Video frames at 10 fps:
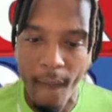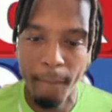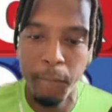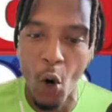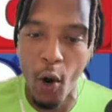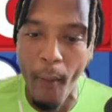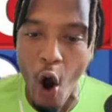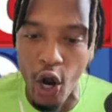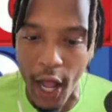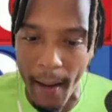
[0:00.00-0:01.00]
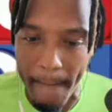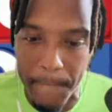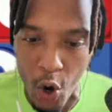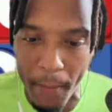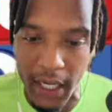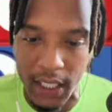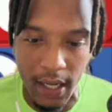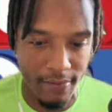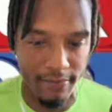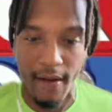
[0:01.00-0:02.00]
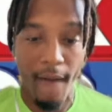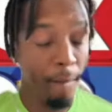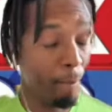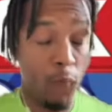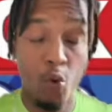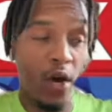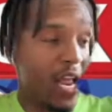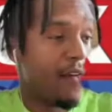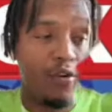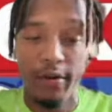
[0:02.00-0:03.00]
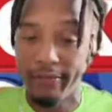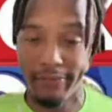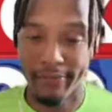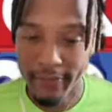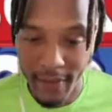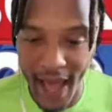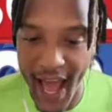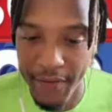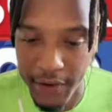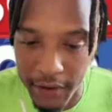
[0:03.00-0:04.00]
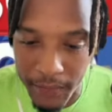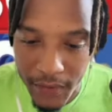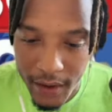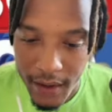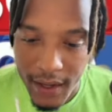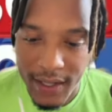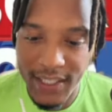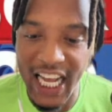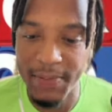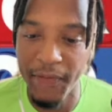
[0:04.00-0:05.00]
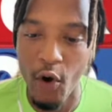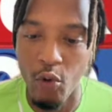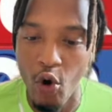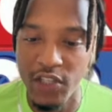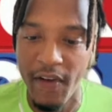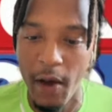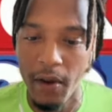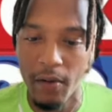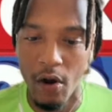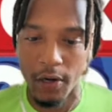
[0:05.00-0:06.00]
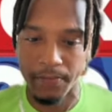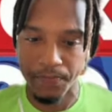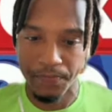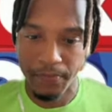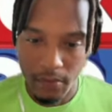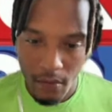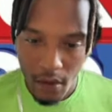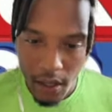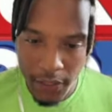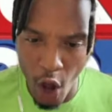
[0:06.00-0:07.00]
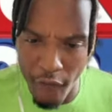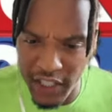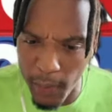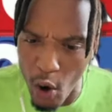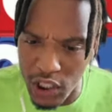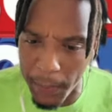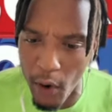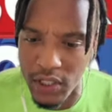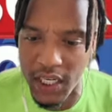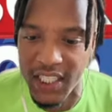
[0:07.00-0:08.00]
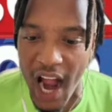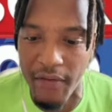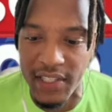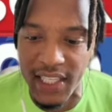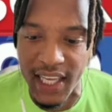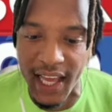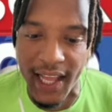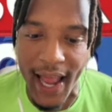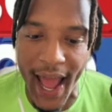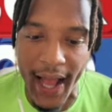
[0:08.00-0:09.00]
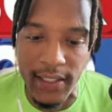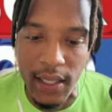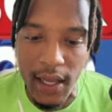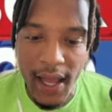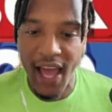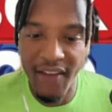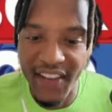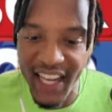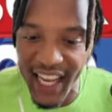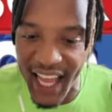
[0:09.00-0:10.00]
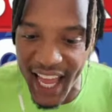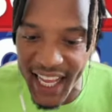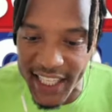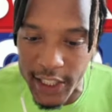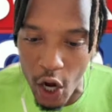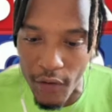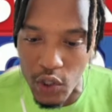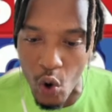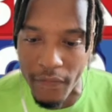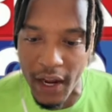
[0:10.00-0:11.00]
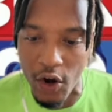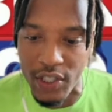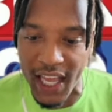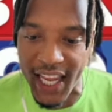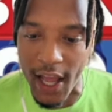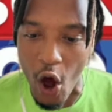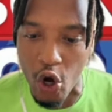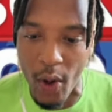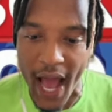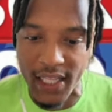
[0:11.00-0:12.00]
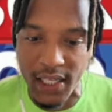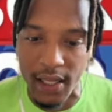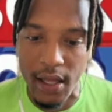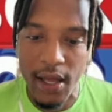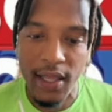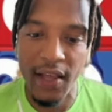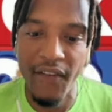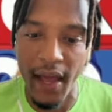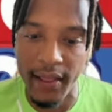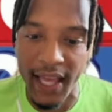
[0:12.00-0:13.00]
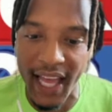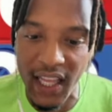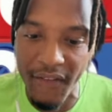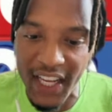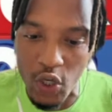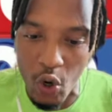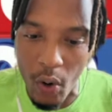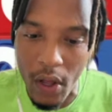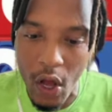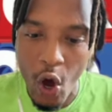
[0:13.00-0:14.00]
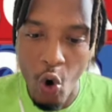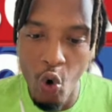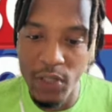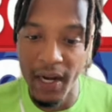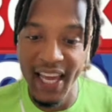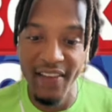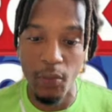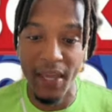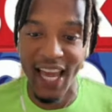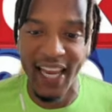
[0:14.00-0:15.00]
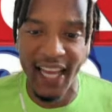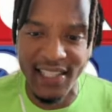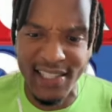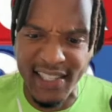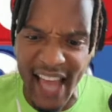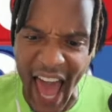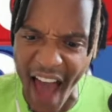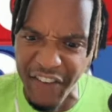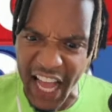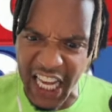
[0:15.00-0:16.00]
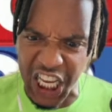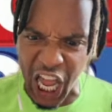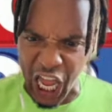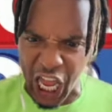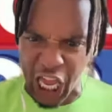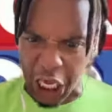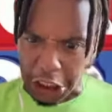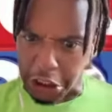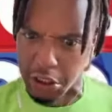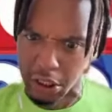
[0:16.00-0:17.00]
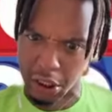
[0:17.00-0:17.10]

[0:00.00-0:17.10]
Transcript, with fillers: Burbank, Burbank, whatever, Avenue, just before Roosevelt Boulevard. The officer spoke to the person in the driver's seat and asked if he needed any service or if there was any auto accident. The, the individual, who was believed to be in his seventies.